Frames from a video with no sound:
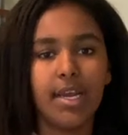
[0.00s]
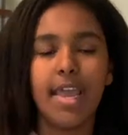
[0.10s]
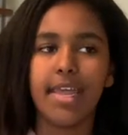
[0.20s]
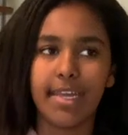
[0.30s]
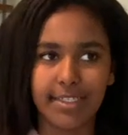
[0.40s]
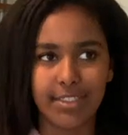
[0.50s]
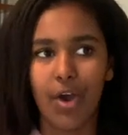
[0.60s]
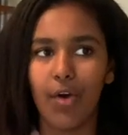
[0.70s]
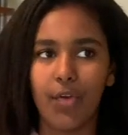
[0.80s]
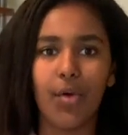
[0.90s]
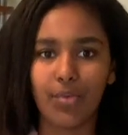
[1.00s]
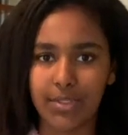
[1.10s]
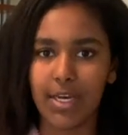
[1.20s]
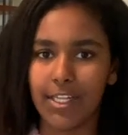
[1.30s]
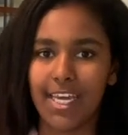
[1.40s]
It is called
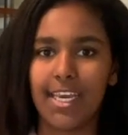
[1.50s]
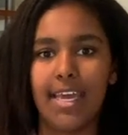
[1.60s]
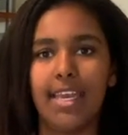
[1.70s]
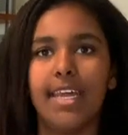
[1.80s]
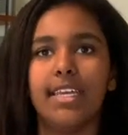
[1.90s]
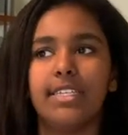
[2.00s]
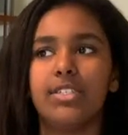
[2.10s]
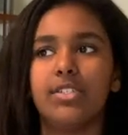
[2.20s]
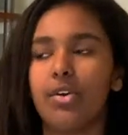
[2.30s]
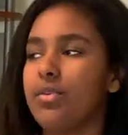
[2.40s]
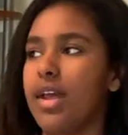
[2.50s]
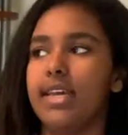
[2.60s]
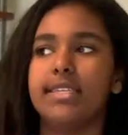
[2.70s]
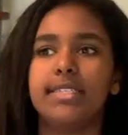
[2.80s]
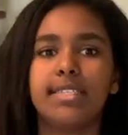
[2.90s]
Hotel Lincoln. It is so
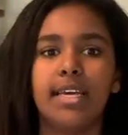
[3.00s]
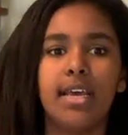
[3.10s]
nice.